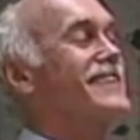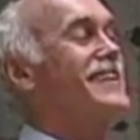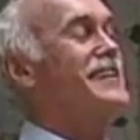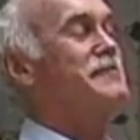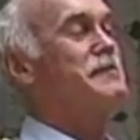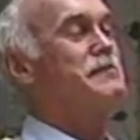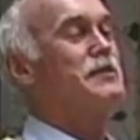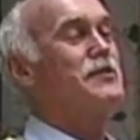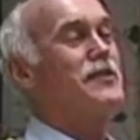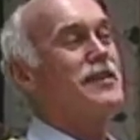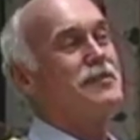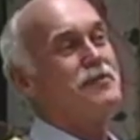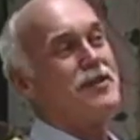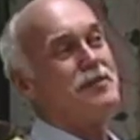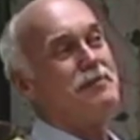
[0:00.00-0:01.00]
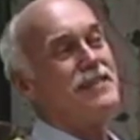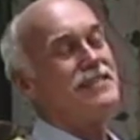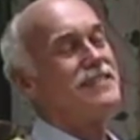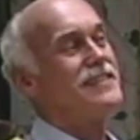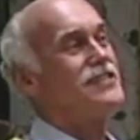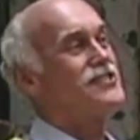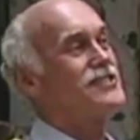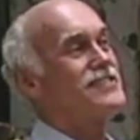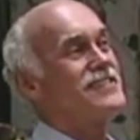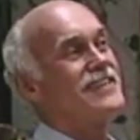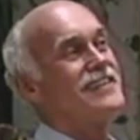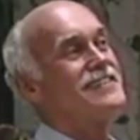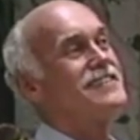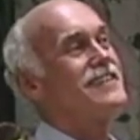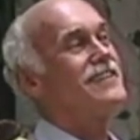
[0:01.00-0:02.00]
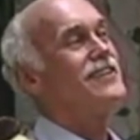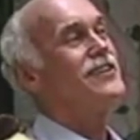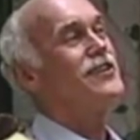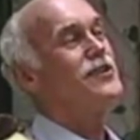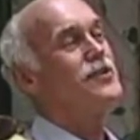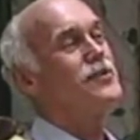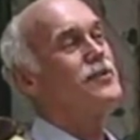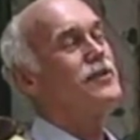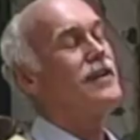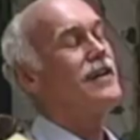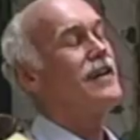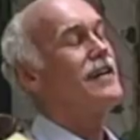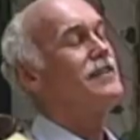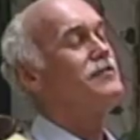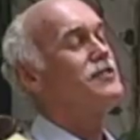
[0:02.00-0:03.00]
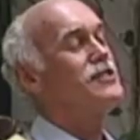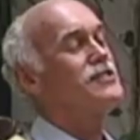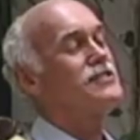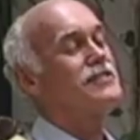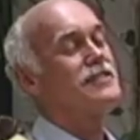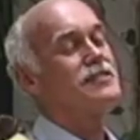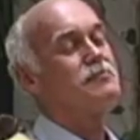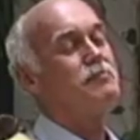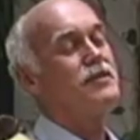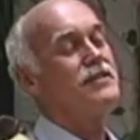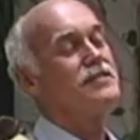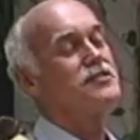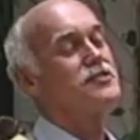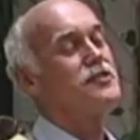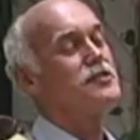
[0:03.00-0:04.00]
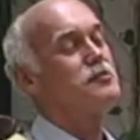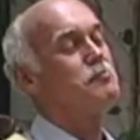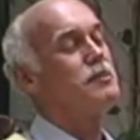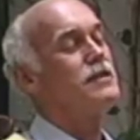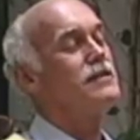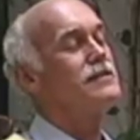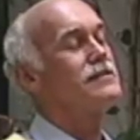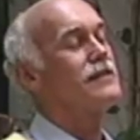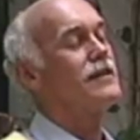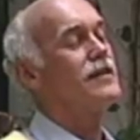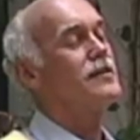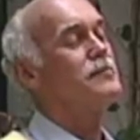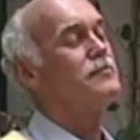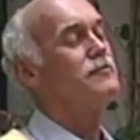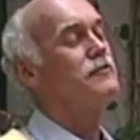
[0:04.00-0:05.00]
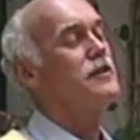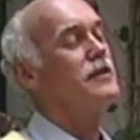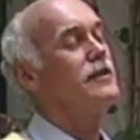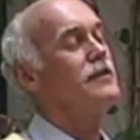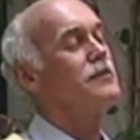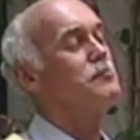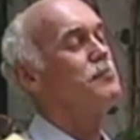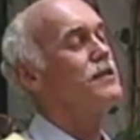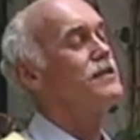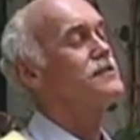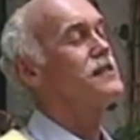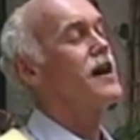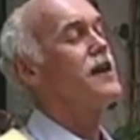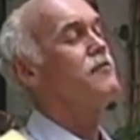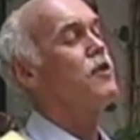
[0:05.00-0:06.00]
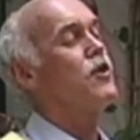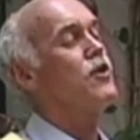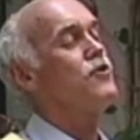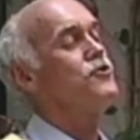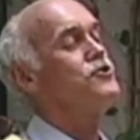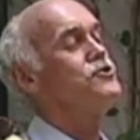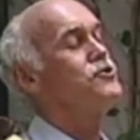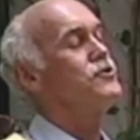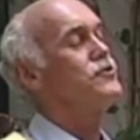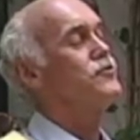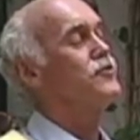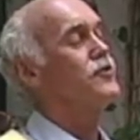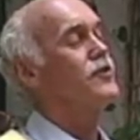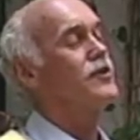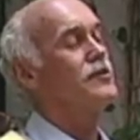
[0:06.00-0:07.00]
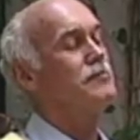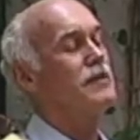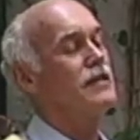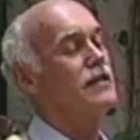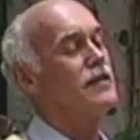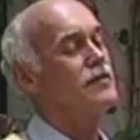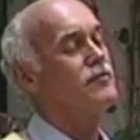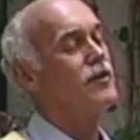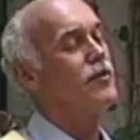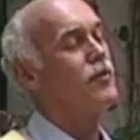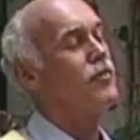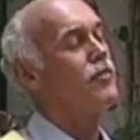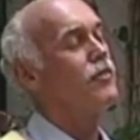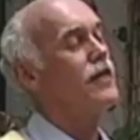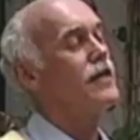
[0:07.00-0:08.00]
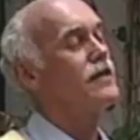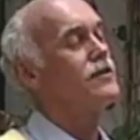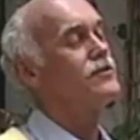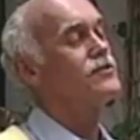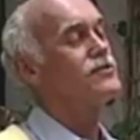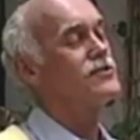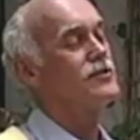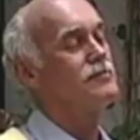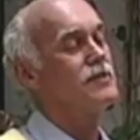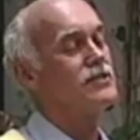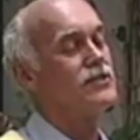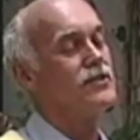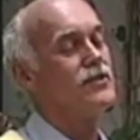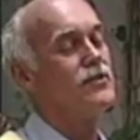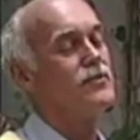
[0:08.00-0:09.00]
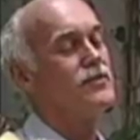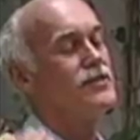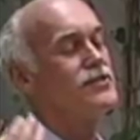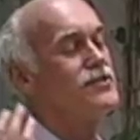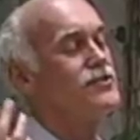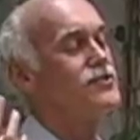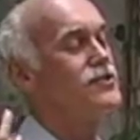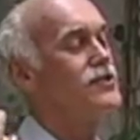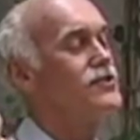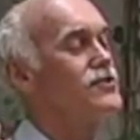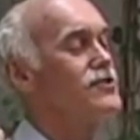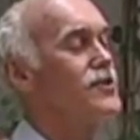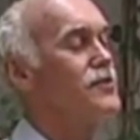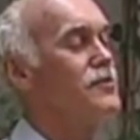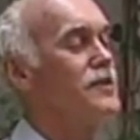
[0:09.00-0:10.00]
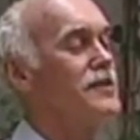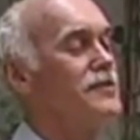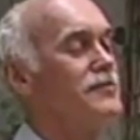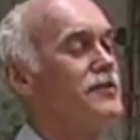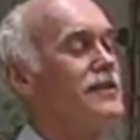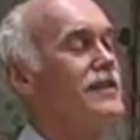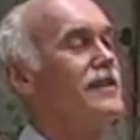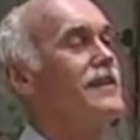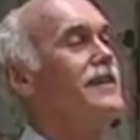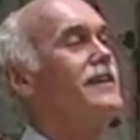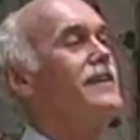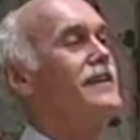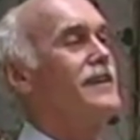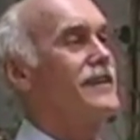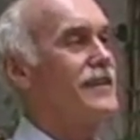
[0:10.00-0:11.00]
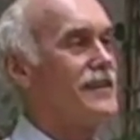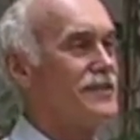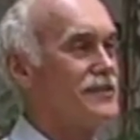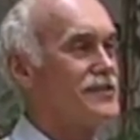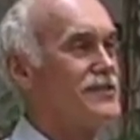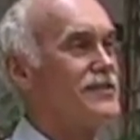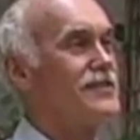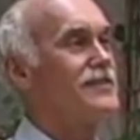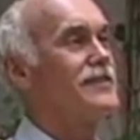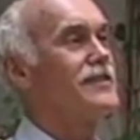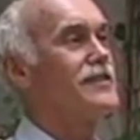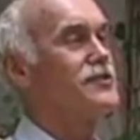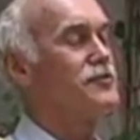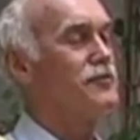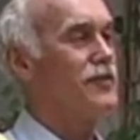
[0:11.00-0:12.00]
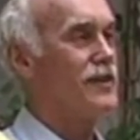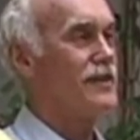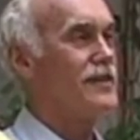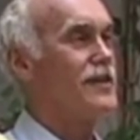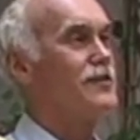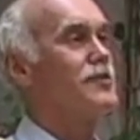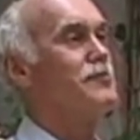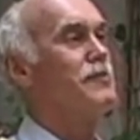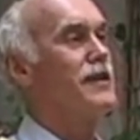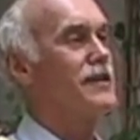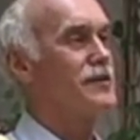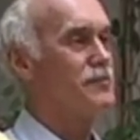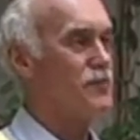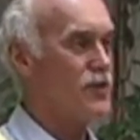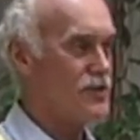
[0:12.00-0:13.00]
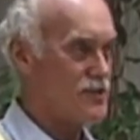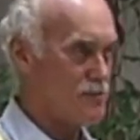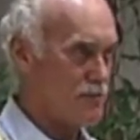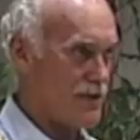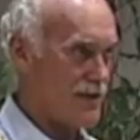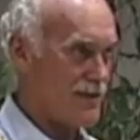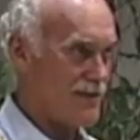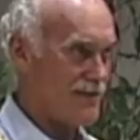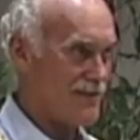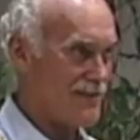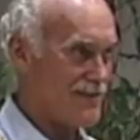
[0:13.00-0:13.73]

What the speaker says: I remember going to one of my teachers and I said, oh, I've just experienced such peace. I am feeling the peace I've always yearned for all my life. Oh, thank you so much. Oh, this is just so wonderful. He listened. He said, that's fine. Now go back and watch your breath.